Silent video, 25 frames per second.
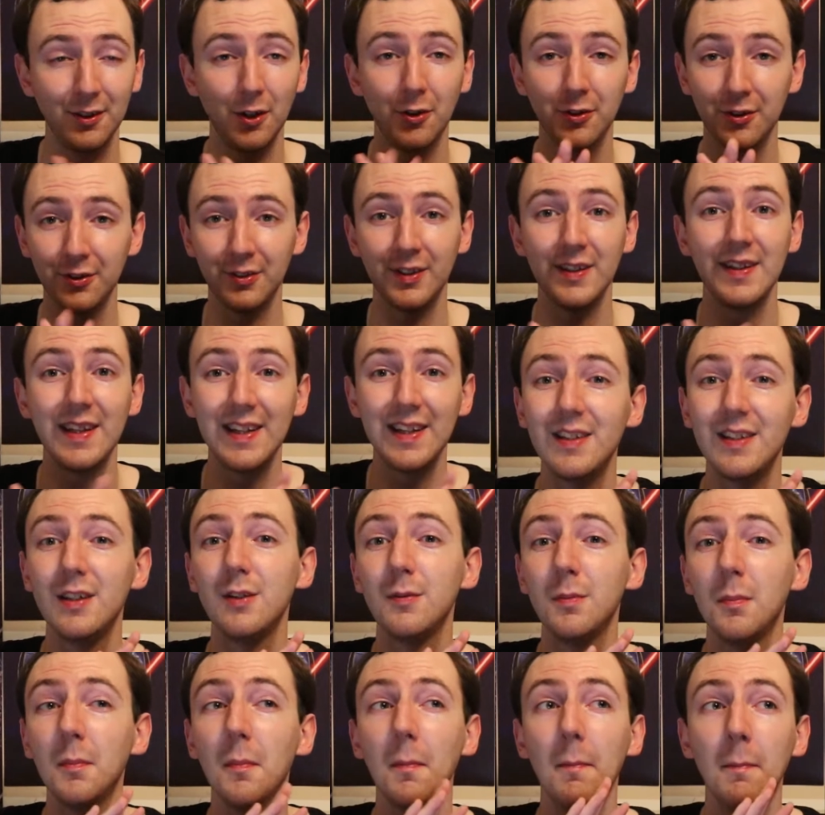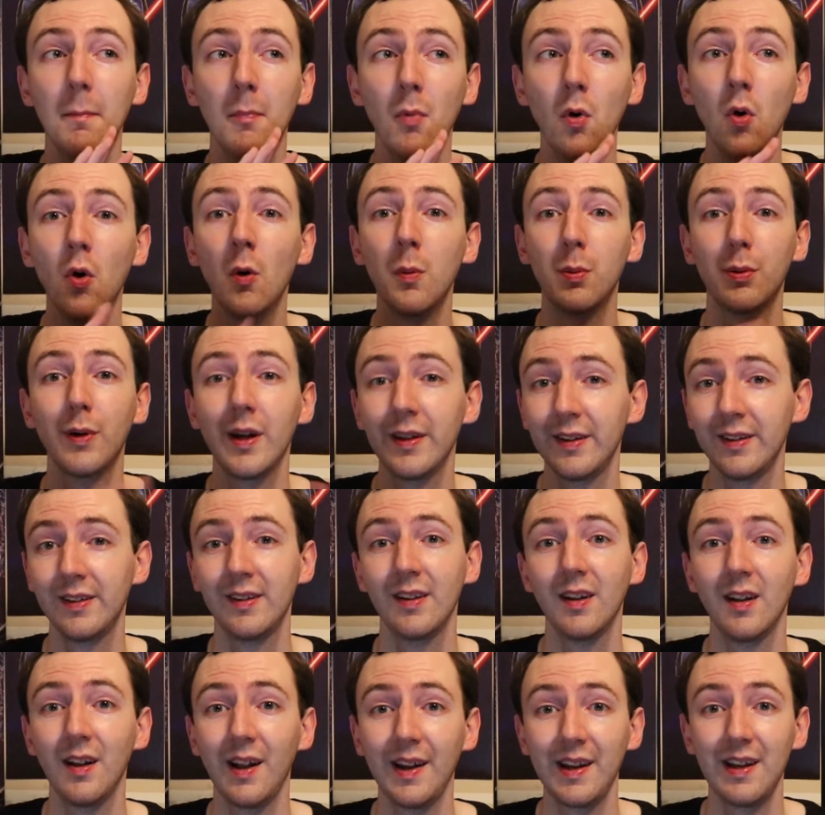Honestly, is more
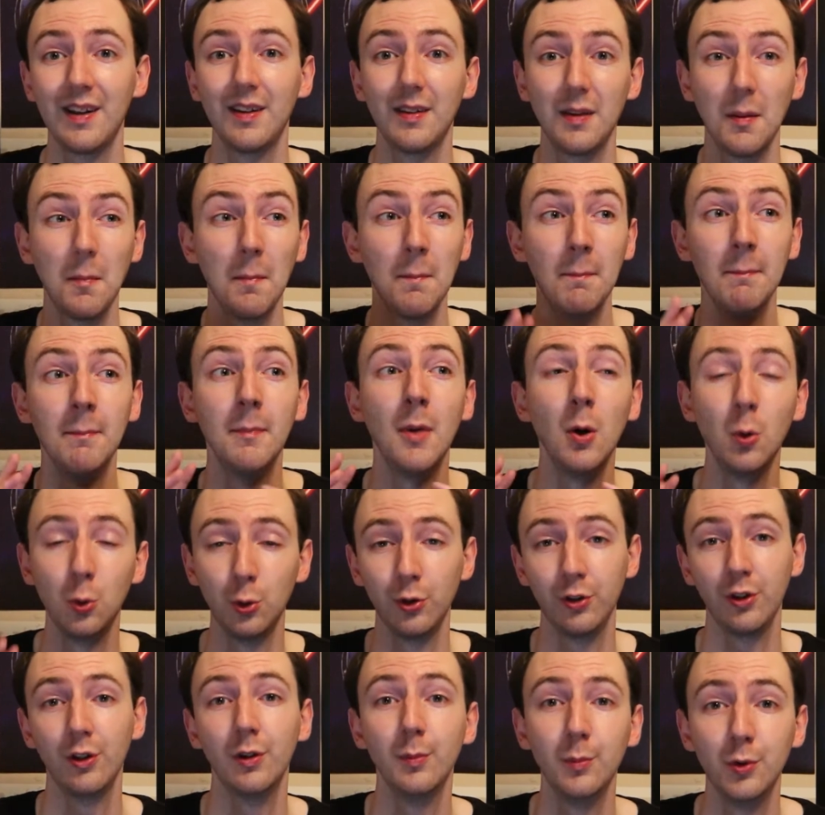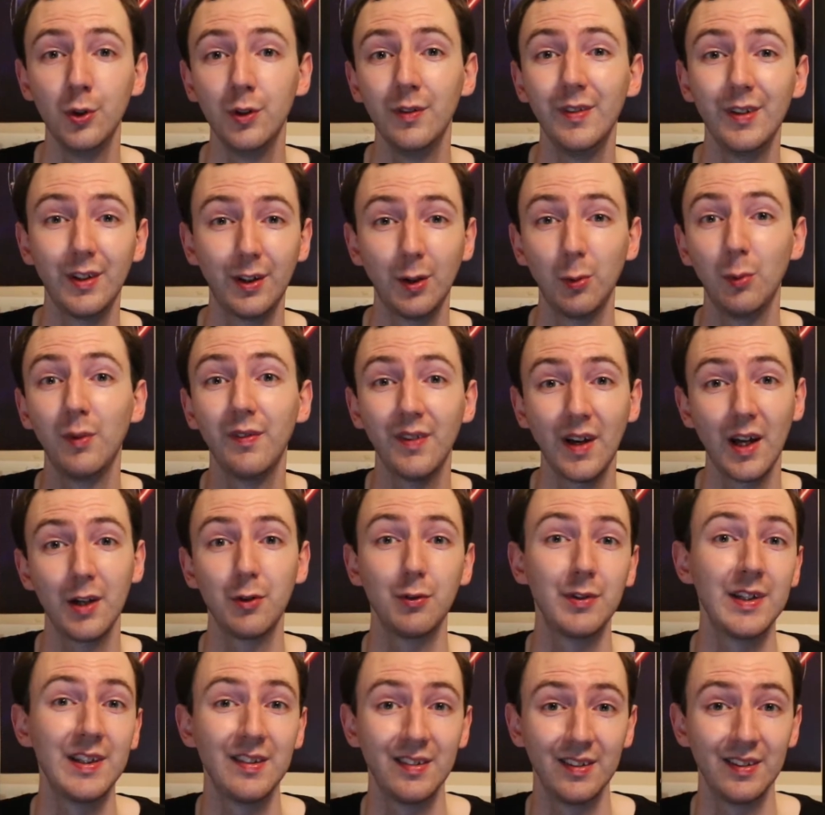Predator-like than most of the movies that we've
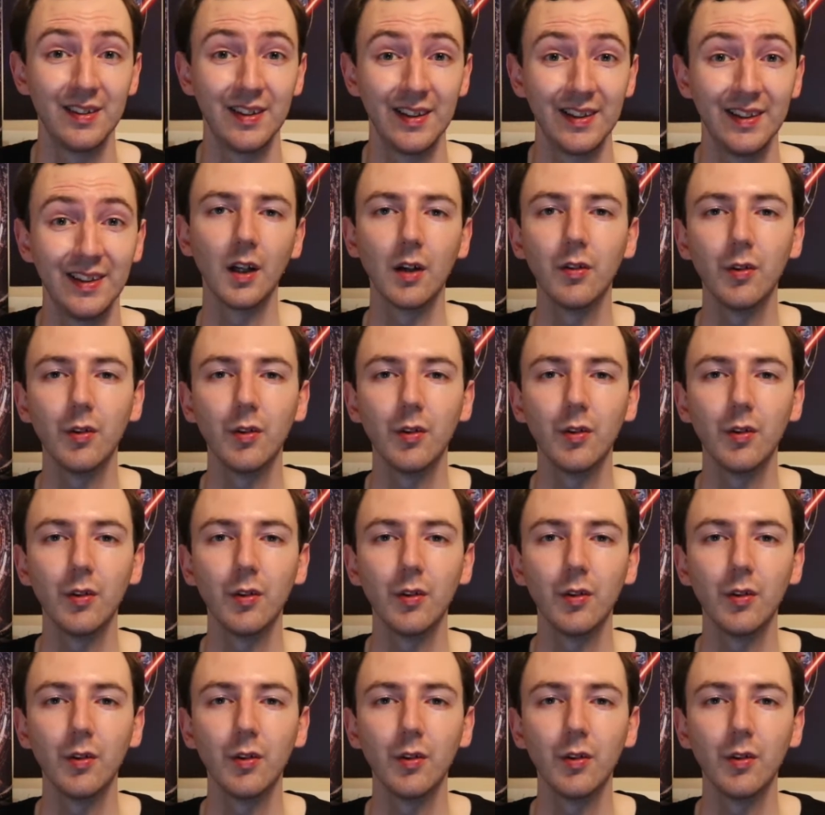had recently.